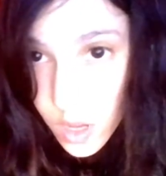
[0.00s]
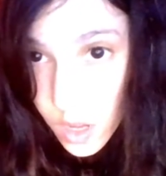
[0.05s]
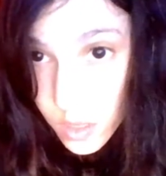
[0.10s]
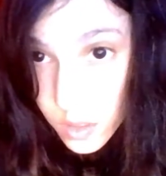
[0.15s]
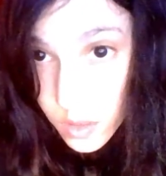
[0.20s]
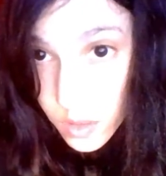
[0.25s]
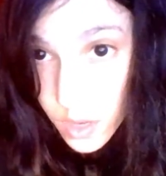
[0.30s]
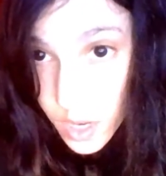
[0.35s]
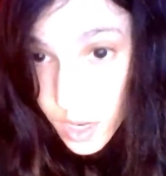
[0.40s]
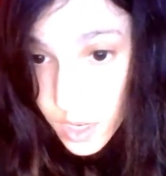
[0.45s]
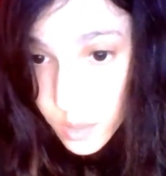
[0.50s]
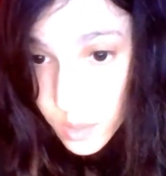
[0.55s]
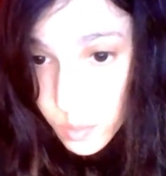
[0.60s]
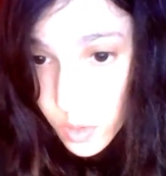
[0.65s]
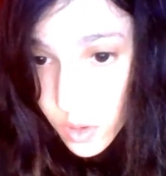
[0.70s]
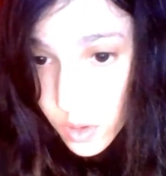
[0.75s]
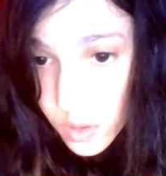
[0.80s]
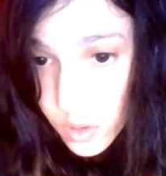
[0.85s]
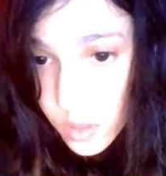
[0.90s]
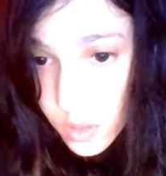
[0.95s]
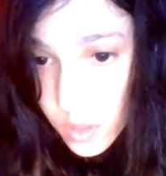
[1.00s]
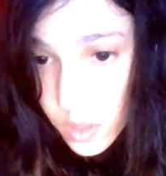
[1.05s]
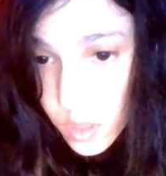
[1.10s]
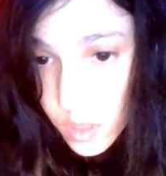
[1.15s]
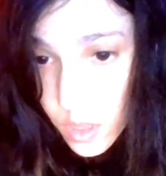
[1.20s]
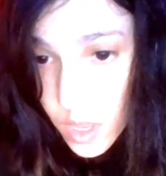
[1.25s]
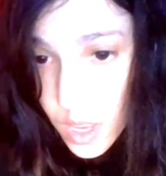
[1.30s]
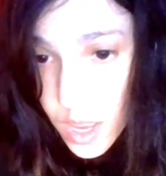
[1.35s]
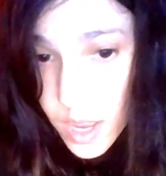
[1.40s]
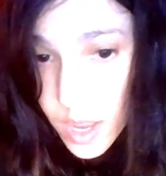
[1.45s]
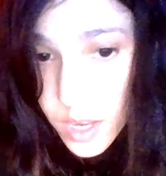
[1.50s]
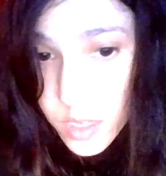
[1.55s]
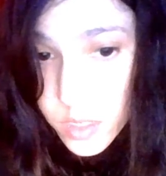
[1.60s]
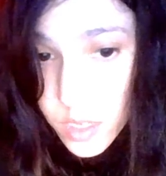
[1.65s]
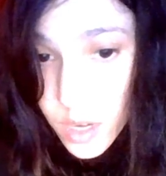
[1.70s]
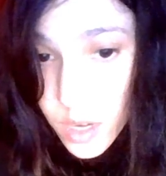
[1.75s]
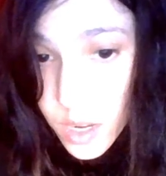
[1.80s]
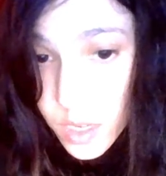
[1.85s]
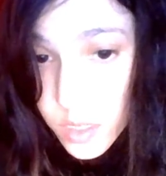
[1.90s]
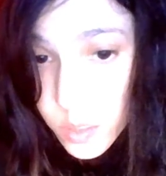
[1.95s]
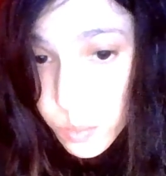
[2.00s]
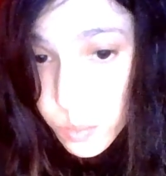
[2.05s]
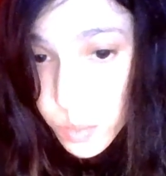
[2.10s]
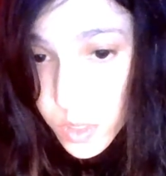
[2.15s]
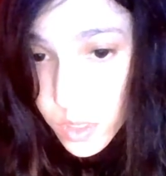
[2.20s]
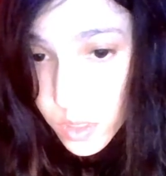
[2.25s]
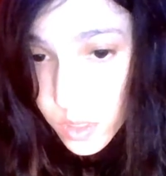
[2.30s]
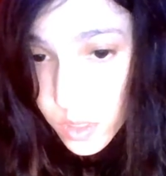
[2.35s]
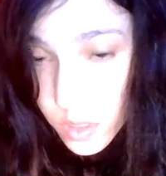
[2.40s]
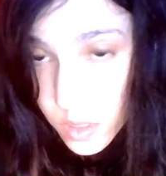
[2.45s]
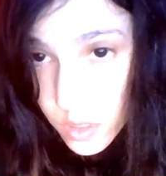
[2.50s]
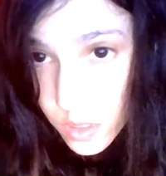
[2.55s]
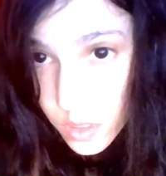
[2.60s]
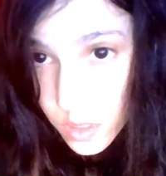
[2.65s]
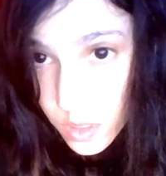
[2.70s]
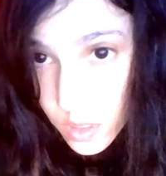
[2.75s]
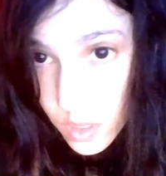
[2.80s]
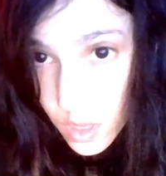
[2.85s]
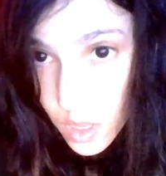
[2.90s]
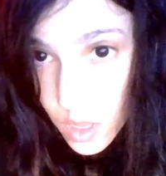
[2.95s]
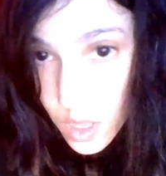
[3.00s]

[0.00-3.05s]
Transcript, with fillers: In the case of the colored animal, as an